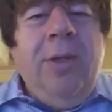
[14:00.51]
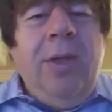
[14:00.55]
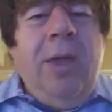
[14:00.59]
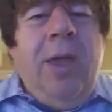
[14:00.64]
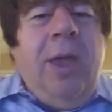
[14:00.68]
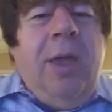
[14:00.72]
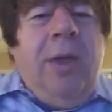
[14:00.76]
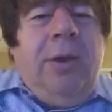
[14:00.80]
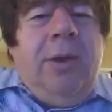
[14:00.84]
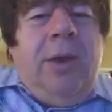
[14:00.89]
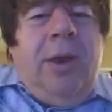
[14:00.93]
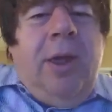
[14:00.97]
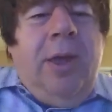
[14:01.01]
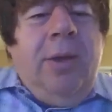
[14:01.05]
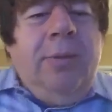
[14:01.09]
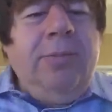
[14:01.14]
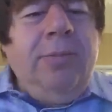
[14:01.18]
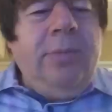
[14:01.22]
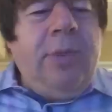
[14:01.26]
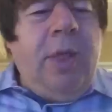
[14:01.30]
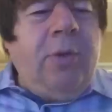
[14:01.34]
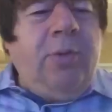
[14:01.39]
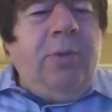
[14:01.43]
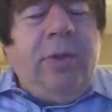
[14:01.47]
And
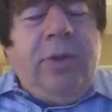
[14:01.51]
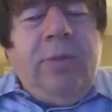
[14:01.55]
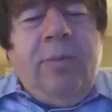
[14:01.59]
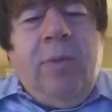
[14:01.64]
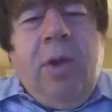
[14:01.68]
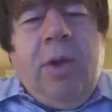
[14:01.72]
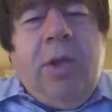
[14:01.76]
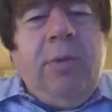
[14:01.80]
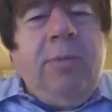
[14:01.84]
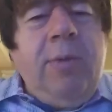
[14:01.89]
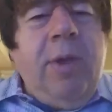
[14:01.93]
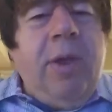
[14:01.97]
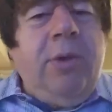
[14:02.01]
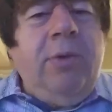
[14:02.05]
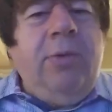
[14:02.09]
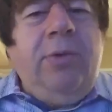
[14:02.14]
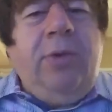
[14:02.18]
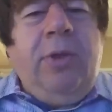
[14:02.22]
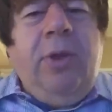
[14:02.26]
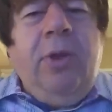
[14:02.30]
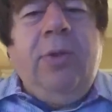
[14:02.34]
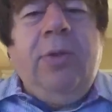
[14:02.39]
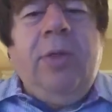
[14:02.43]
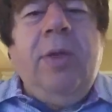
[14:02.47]
that's what the market
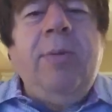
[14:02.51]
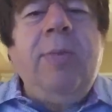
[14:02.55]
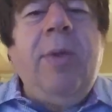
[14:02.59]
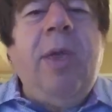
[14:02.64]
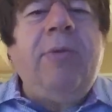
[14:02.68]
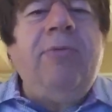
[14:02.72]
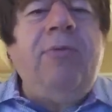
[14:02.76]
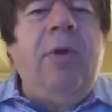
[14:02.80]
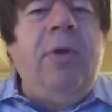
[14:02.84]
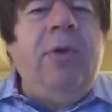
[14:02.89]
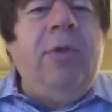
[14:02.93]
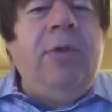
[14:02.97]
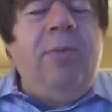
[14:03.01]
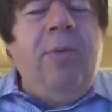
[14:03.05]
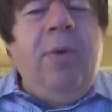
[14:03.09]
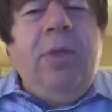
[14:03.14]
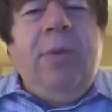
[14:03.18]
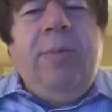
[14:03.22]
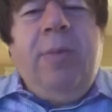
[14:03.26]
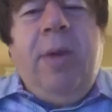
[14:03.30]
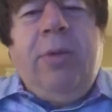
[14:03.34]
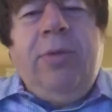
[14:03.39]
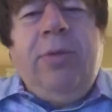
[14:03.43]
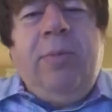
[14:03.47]
makers do. They make very
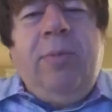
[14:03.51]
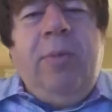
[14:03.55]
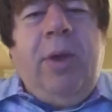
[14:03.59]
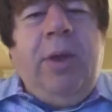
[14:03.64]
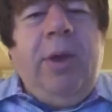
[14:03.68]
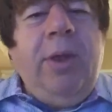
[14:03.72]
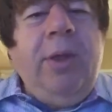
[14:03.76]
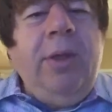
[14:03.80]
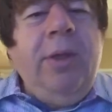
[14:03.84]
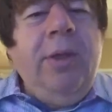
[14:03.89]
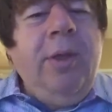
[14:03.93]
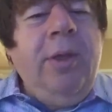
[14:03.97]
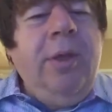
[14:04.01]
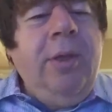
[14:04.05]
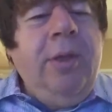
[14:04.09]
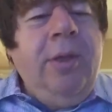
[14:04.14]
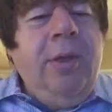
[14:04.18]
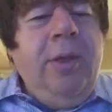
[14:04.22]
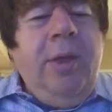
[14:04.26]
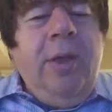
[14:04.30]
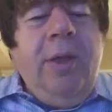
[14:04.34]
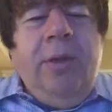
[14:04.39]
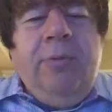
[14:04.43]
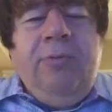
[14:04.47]
small amounts of money
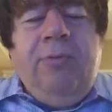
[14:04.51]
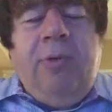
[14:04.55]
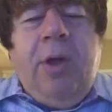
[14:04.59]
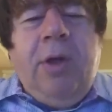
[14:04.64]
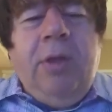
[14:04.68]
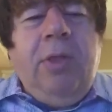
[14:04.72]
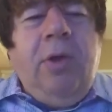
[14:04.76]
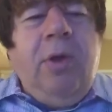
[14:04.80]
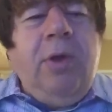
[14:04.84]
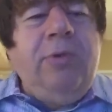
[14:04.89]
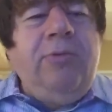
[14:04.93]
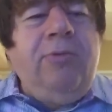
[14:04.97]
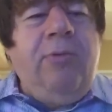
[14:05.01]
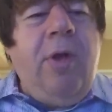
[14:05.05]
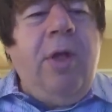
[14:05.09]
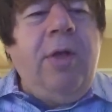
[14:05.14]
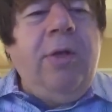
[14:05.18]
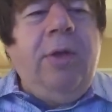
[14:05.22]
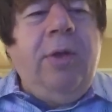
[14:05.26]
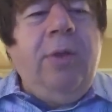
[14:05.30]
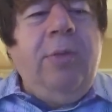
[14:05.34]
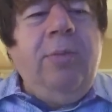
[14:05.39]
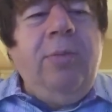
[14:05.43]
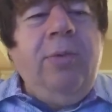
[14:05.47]
and very large
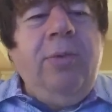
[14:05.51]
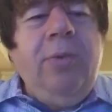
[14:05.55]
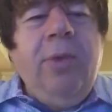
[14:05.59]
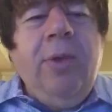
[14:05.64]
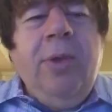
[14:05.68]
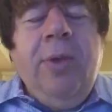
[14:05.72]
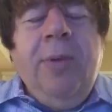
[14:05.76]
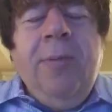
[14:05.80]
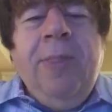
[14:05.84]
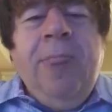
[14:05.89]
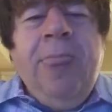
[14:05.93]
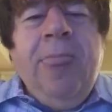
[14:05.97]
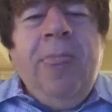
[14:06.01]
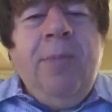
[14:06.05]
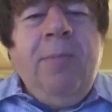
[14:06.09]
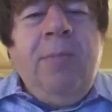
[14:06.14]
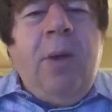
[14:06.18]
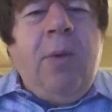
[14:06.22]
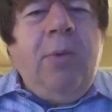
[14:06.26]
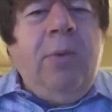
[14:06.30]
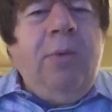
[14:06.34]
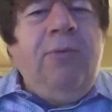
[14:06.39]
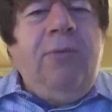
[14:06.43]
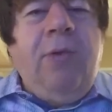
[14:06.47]
volumes,
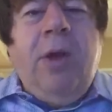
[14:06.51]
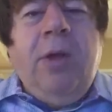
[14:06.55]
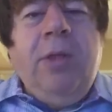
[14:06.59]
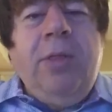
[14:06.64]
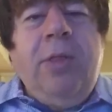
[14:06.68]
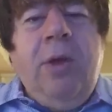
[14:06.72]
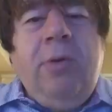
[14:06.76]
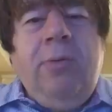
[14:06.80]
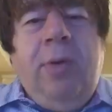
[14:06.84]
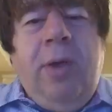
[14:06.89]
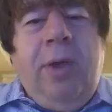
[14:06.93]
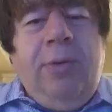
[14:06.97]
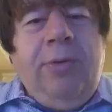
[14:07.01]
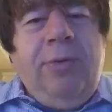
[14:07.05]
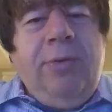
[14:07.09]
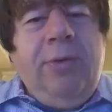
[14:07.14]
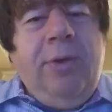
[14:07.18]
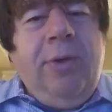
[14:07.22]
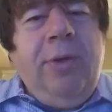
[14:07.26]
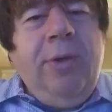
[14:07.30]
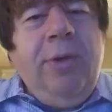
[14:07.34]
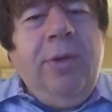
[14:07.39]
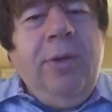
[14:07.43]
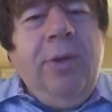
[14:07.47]
but with very low
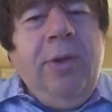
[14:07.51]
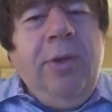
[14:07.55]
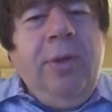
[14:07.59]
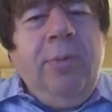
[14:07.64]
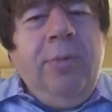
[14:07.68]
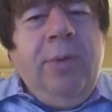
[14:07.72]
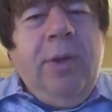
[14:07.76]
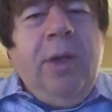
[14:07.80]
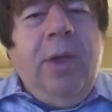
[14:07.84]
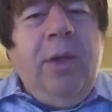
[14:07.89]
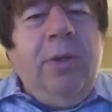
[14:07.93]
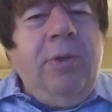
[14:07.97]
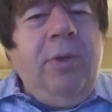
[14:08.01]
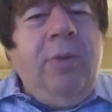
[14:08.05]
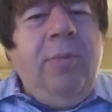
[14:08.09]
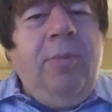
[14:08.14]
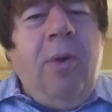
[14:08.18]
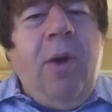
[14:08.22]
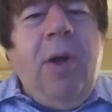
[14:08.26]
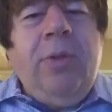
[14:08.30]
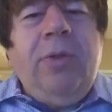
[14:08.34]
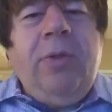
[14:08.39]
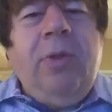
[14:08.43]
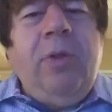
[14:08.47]
risk, because you
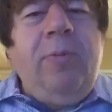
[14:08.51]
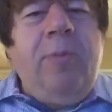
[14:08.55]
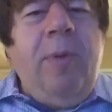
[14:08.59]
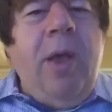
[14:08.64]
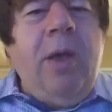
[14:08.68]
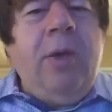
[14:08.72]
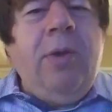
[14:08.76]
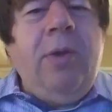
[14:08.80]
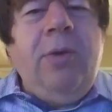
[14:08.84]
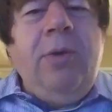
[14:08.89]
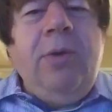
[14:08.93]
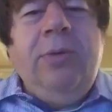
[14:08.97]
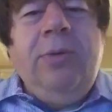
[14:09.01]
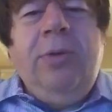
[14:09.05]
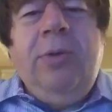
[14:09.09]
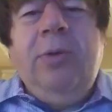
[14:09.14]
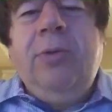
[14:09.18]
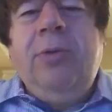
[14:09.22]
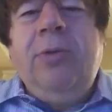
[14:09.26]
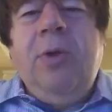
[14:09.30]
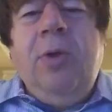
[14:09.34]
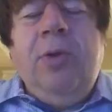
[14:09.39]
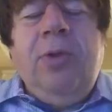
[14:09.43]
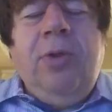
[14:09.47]
bought the spot gold,
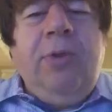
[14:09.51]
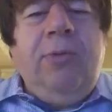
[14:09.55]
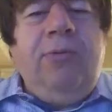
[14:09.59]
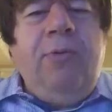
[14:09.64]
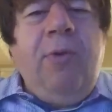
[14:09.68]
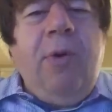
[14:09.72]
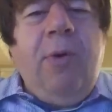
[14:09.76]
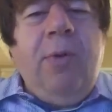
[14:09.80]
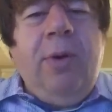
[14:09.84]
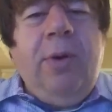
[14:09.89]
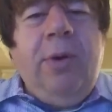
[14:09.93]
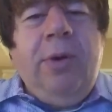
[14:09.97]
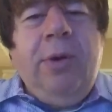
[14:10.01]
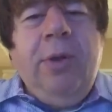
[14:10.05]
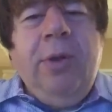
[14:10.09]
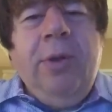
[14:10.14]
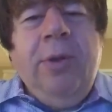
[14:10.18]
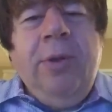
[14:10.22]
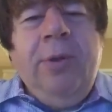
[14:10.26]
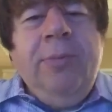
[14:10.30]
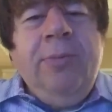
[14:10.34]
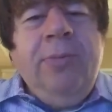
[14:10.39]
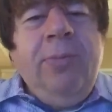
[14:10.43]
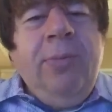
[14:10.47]
you sold it forward,
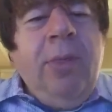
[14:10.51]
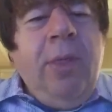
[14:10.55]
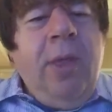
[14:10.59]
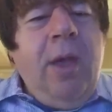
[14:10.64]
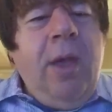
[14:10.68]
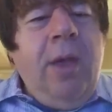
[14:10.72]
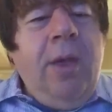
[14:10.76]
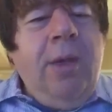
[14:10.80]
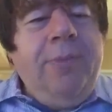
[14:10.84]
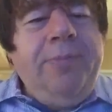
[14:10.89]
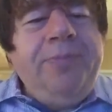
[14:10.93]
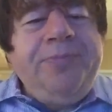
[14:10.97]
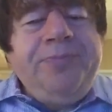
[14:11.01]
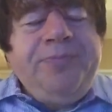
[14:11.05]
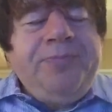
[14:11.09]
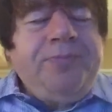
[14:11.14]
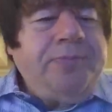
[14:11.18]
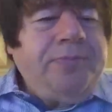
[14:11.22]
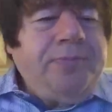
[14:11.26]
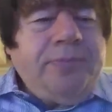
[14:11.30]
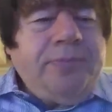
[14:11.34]
you're